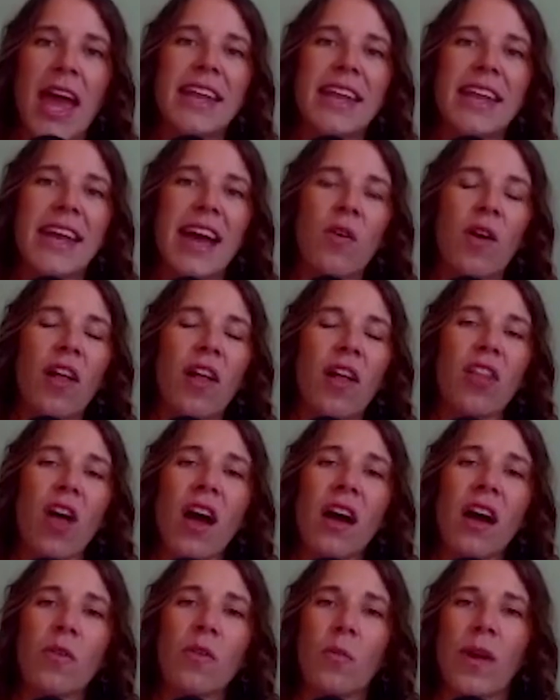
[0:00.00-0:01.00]
Now,
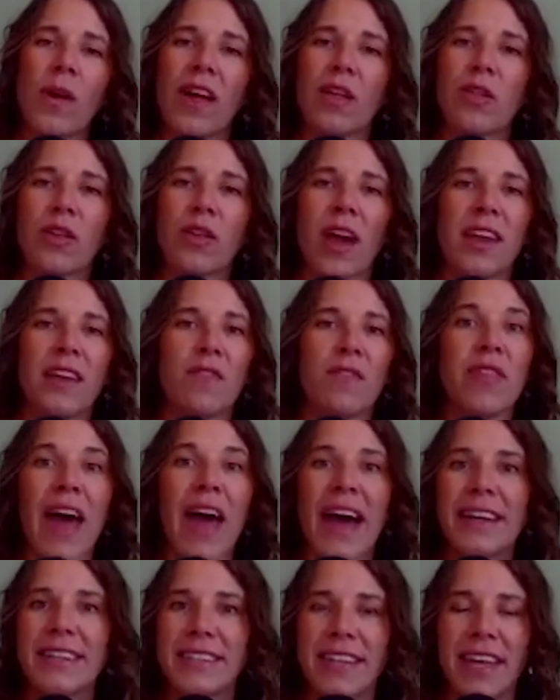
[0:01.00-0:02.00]
along with kind of
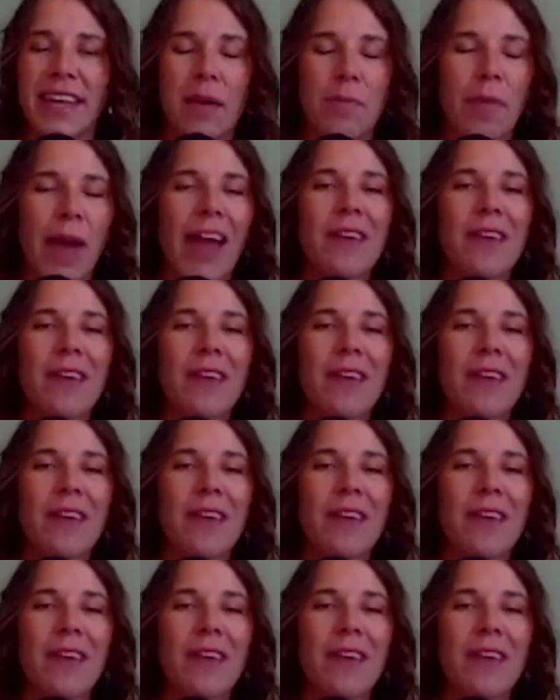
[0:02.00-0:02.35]
that tip,